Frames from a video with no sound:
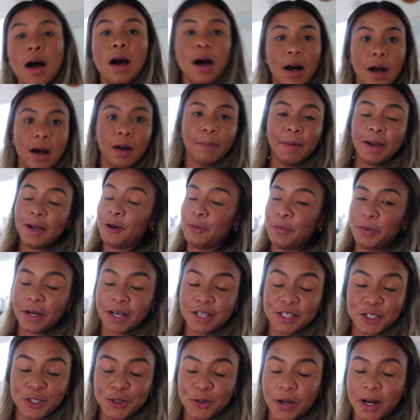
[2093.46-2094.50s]
I hope you
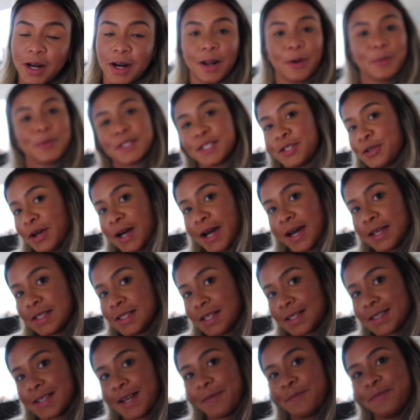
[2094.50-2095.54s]
guys enjoyed, and I will see you guys
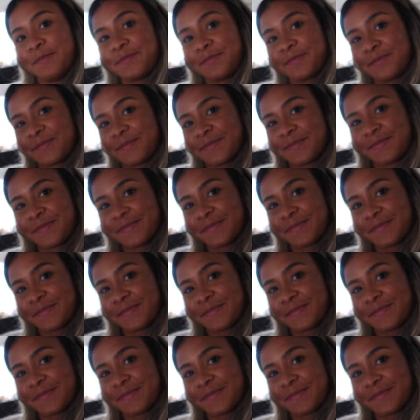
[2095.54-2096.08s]
next time.